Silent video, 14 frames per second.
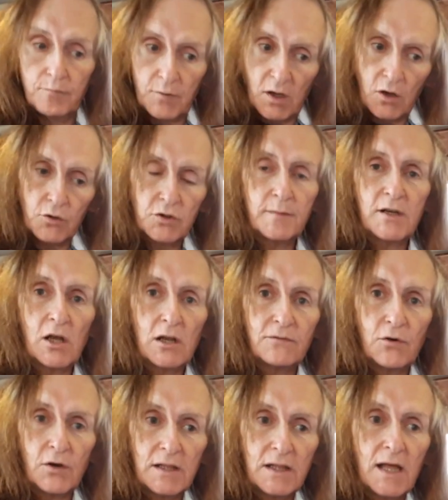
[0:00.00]
coat them in olive
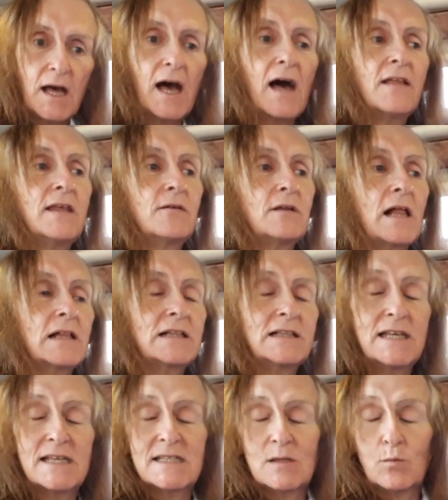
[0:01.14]
oil, and then I'll
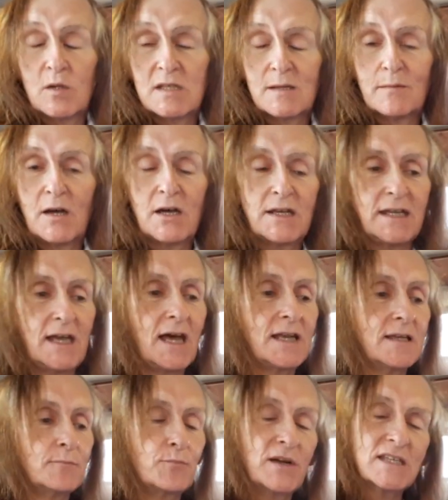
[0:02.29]
glaze them with some honey, and
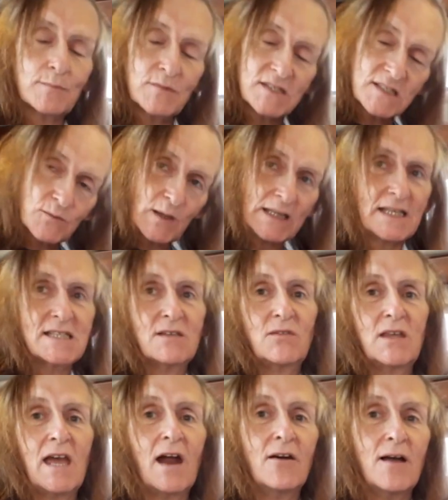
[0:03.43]
it brings up the sweetness of the
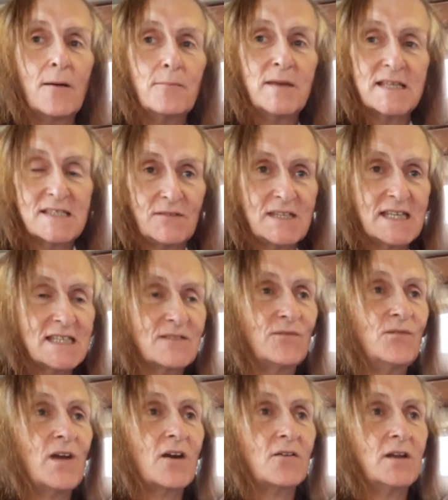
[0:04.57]
carrot and makes it taste
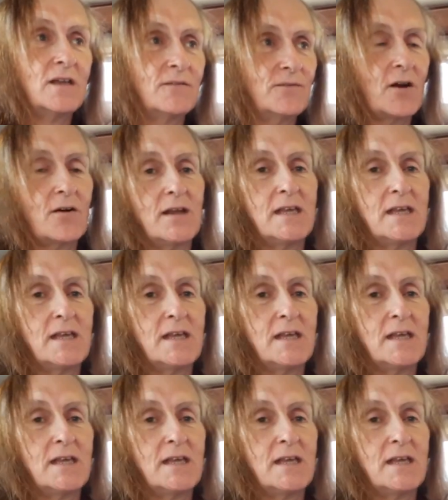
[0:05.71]
very, very